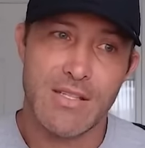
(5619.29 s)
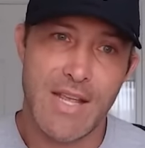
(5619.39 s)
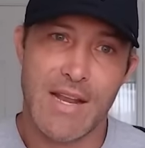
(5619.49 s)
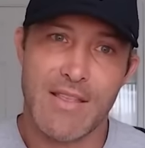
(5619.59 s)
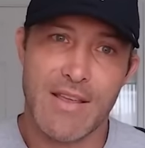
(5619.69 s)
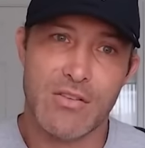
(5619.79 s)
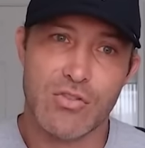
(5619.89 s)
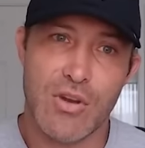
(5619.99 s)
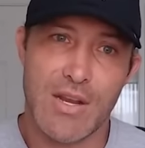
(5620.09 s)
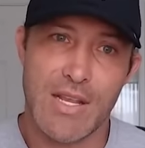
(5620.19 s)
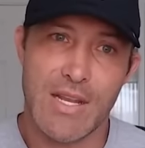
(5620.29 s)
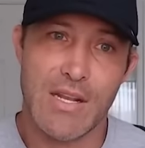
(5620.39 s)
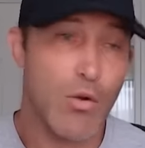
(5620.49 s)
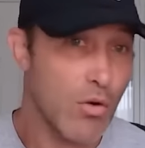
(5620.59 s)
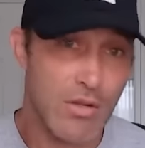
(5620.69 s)
to anything else trying to
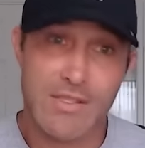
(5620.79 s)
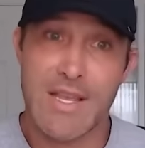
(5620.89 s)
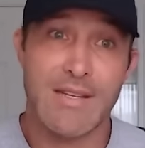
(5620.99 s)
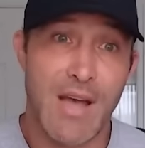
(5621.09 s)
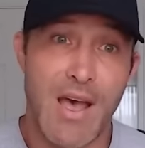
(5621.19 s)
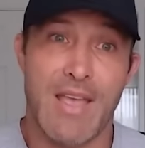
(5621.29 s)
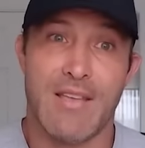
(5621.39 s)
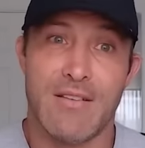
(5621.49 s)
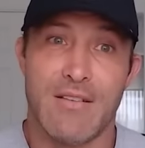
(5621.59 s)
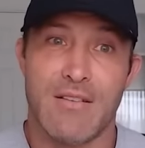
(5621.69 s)
eat it, or else they die,